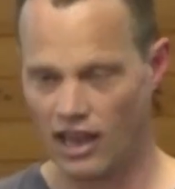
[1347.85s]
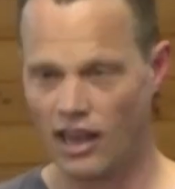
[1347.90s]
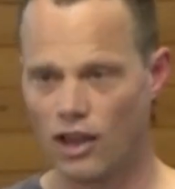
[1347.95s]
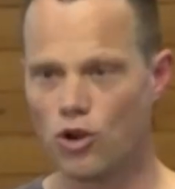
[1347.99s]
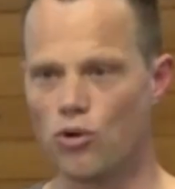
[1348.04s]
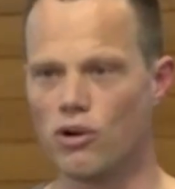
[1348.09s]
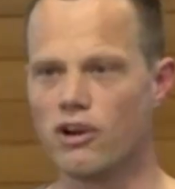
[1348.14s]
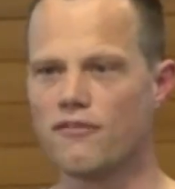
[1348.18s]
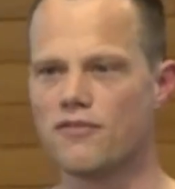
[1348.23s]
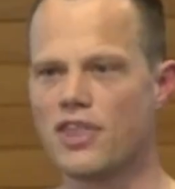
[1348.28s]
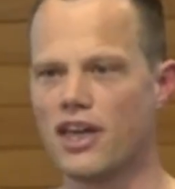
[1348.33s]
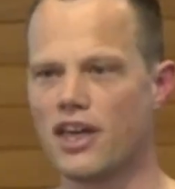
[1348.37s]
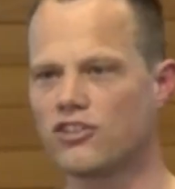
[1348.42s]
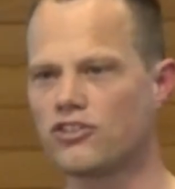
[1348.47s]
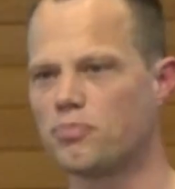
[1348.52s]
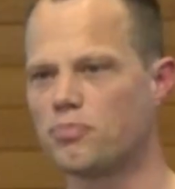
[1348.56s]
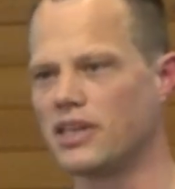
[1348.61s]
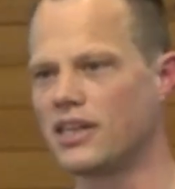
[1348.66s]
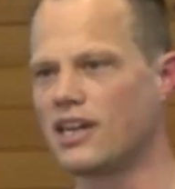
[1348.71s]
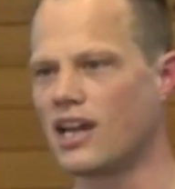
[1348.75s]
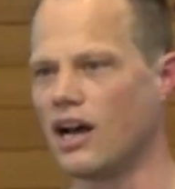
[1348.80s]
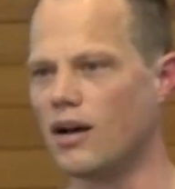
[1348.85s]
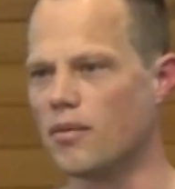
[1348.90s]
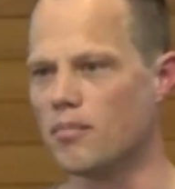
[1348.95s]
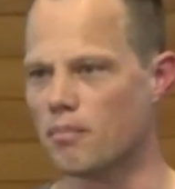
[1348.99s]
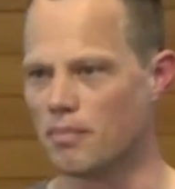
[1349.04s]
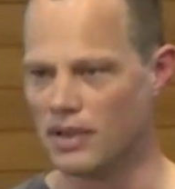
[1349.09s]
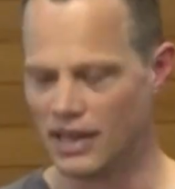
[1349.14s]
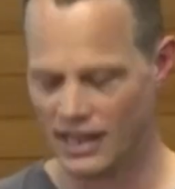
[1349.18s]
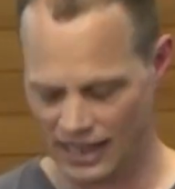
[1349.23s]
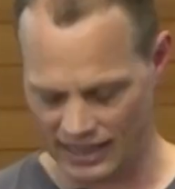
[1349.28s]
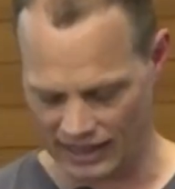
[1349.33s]
who have thus
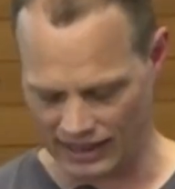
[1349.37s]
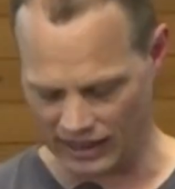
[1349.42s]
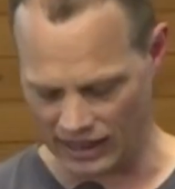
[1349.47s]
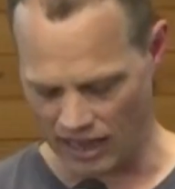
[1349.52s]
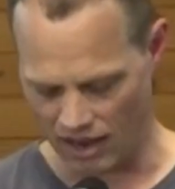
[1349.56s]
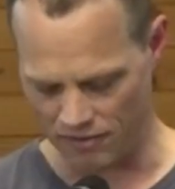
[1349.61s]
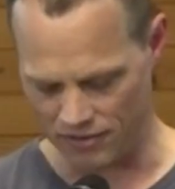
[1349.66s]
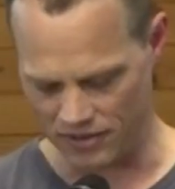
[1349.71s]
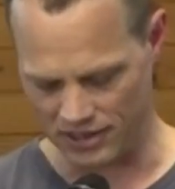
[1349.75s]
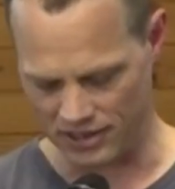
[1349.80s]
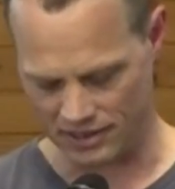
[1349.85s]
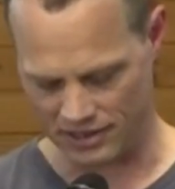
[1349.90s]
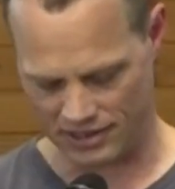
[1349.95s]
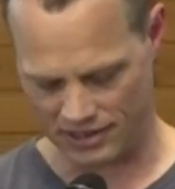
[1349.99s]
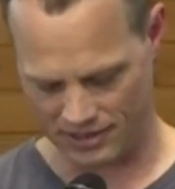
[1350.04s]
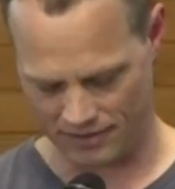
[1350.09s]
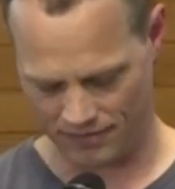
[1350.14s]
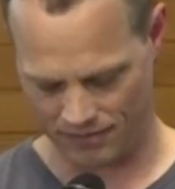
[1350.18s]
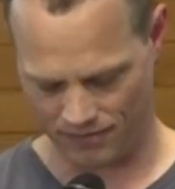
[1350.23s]
become lovers.